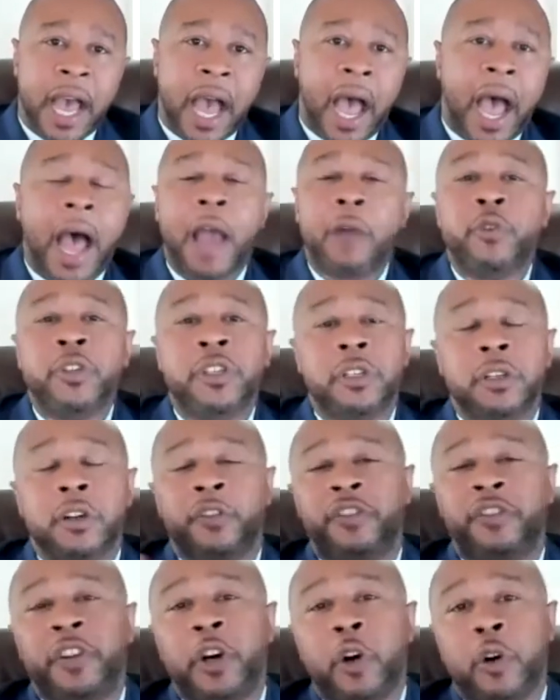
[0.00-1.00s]
I was on the
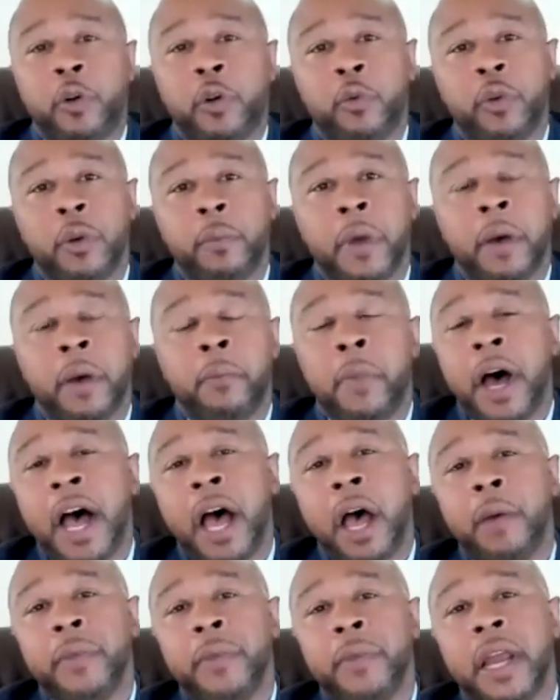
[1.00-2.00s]
phone with my
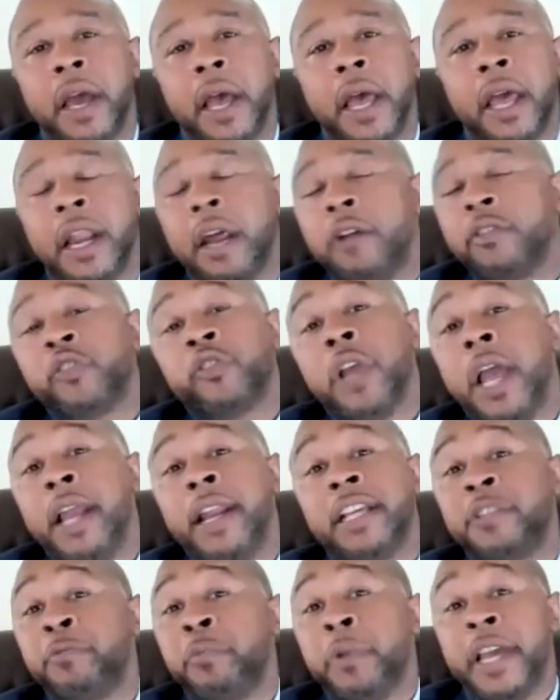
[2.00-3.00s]
mom, and I was trying to
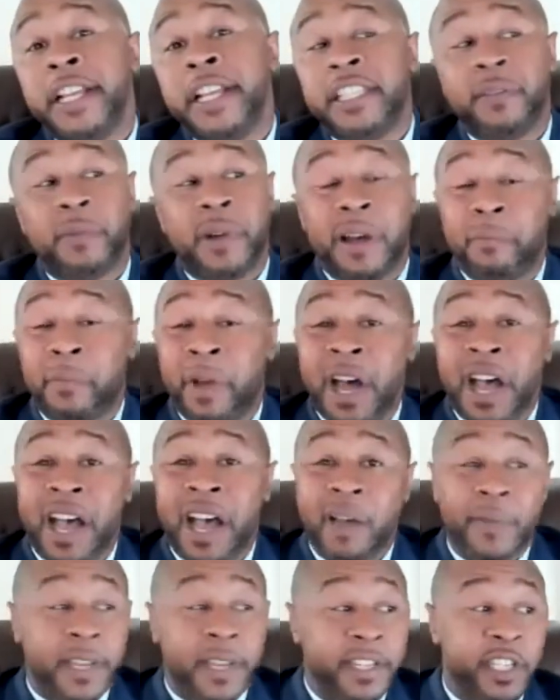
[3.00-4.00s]
explain to my
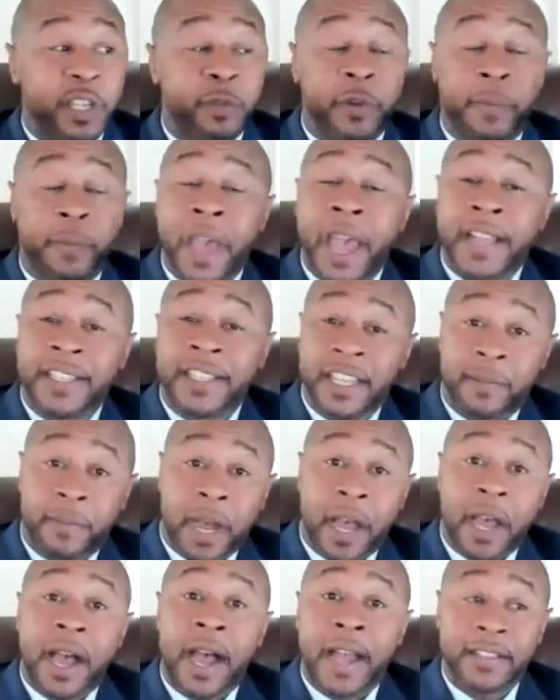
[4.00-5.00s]
mom, and she would patch in
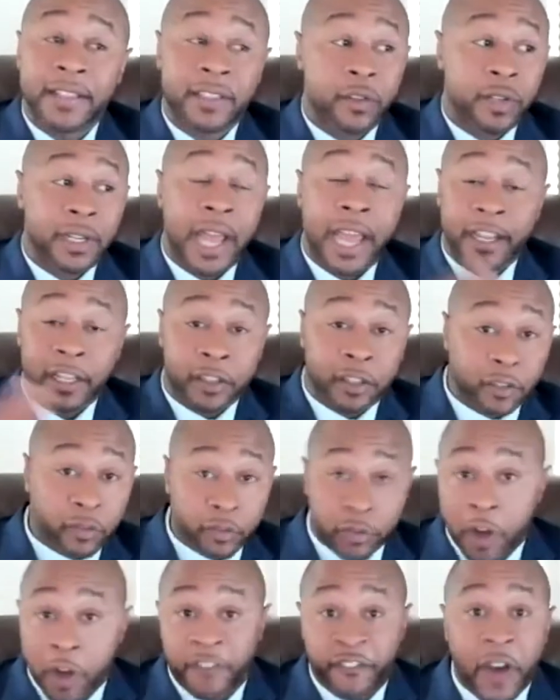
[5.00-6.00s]
my aunts on like
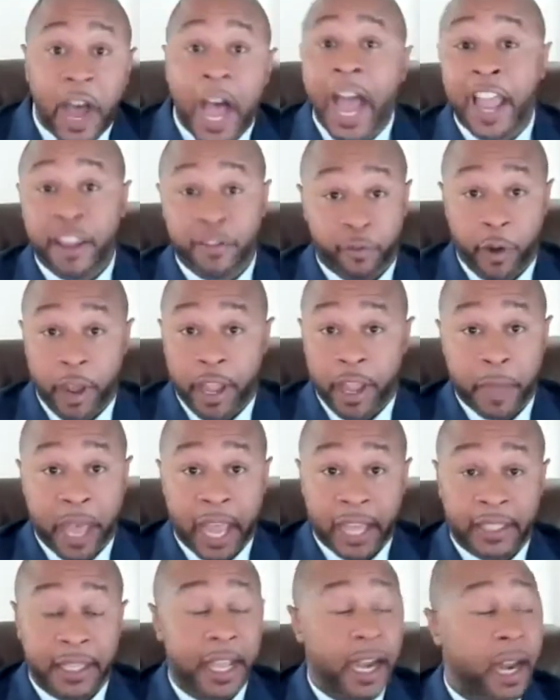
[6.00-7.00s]
a 5-way back then.